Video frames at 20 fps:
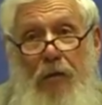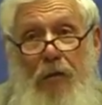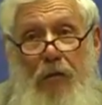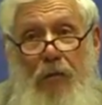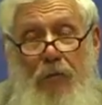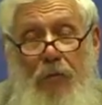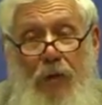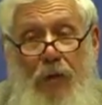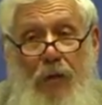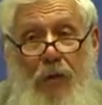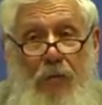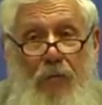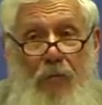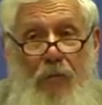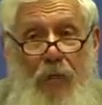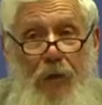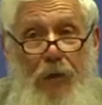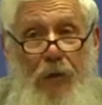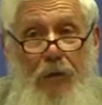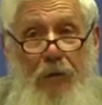
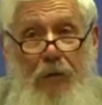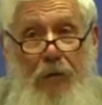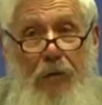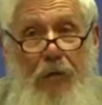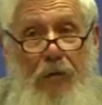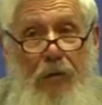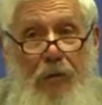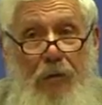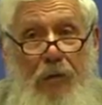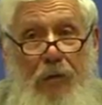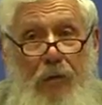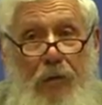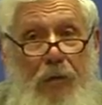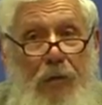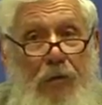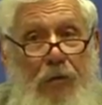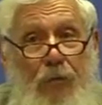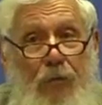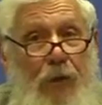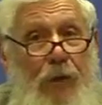When
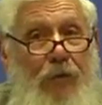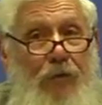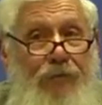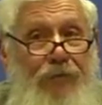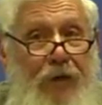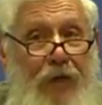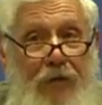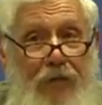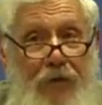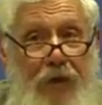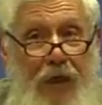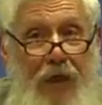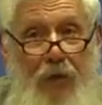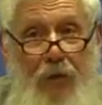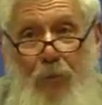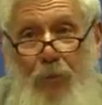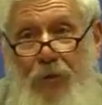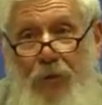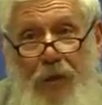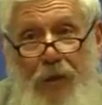25
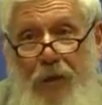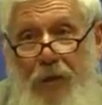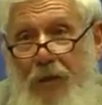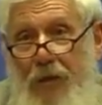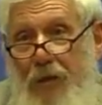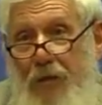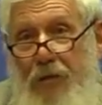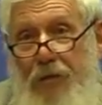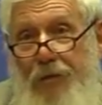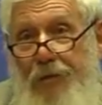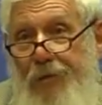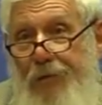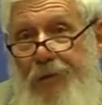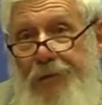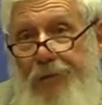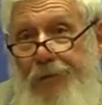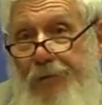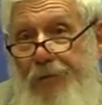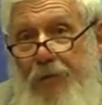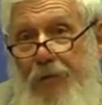Arabs get killed,
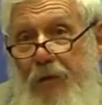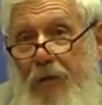then